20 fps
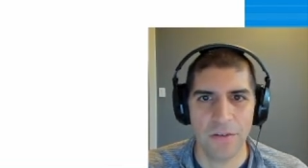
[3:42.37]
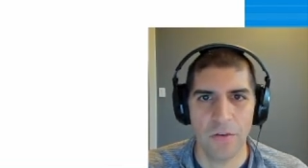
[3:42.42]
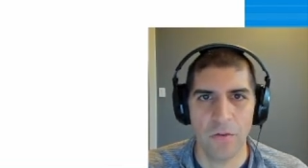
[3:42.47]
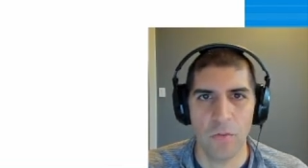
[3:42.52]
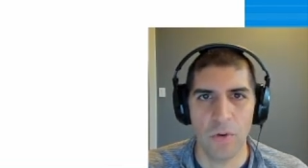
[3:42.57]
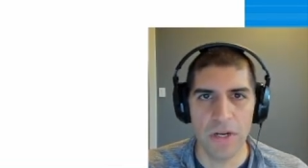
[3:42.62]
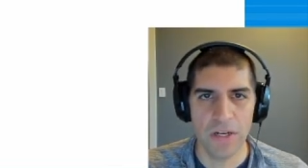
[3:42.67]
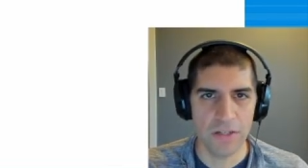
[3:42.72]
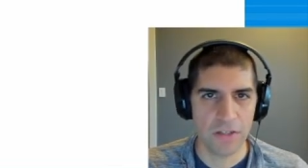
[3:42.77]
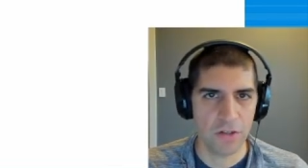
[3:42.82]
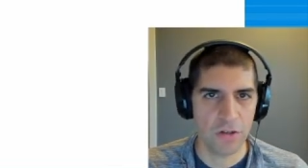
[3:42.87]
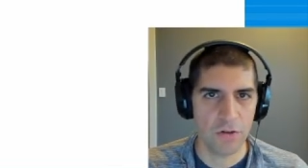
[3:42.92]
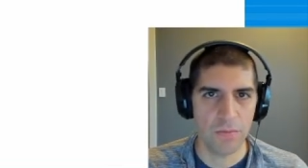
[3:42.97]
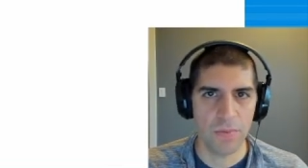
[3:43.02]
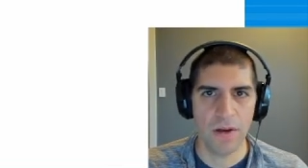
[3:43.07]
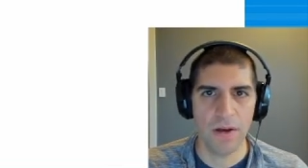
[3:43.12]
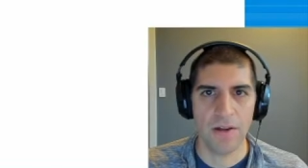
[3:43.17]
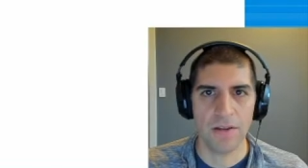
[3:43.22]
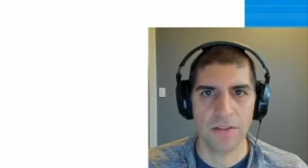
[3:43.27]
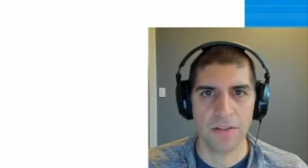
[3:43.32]
witness
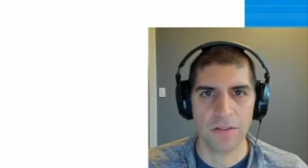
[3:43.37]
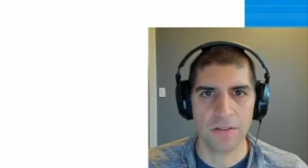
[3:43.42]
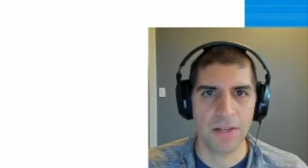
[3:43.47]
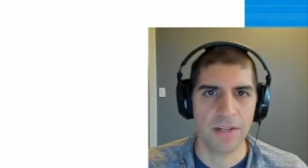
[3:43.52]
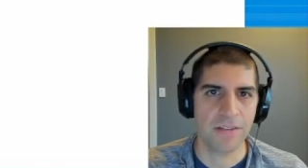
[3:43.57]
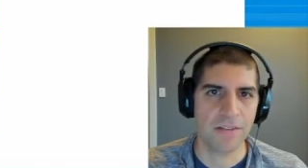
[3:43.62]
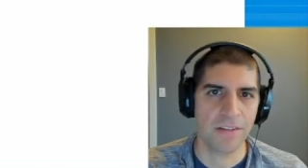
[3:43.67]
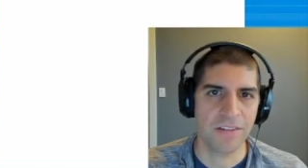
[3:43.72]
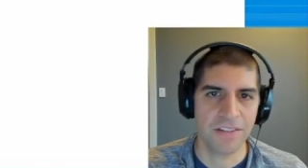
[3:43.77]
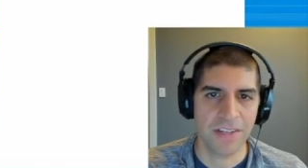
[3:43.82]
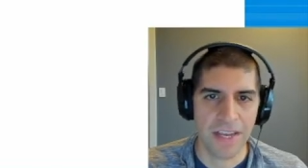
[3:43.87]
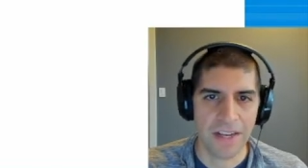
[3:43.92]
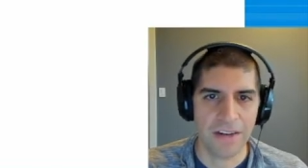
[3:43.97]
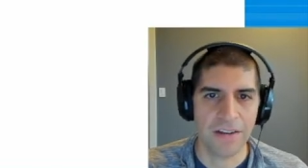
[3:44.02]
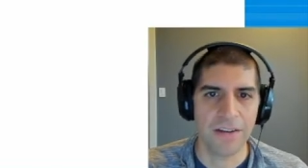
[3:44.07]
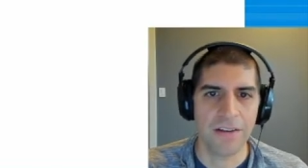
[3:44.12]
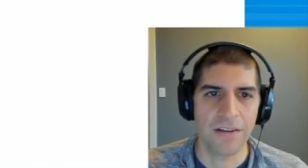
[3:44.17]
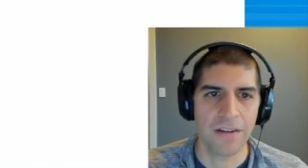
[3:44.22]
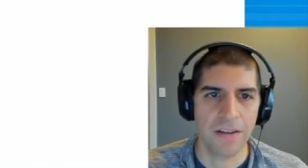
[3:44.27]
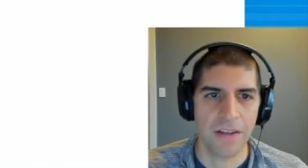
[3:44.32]
coupons or tensile
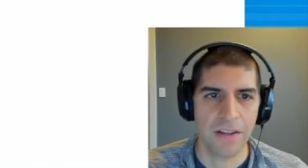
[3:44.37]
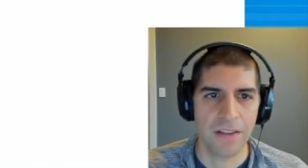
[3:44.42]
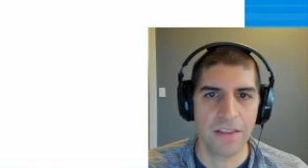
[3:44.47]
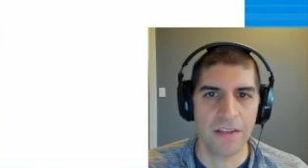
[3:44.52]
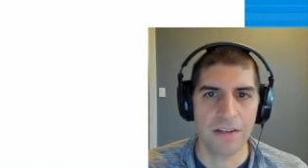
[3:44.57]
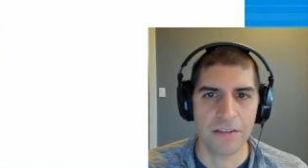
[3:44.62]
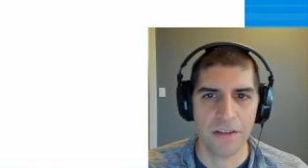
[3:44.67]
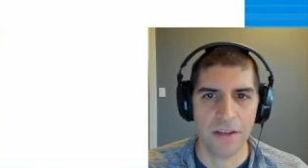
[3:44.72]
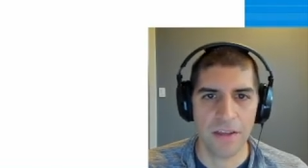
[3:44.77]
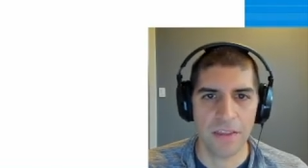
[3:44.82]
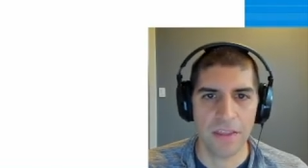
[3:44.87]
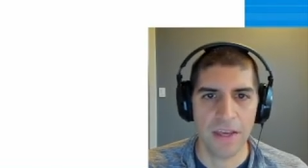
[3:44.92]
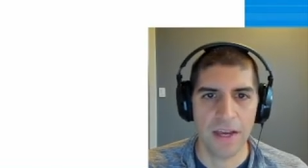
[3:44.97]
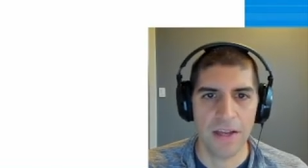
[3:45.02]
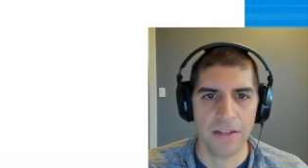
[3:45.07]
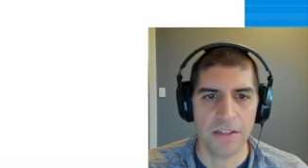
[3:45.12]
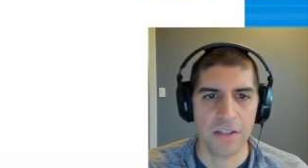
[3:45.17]
data and things like that.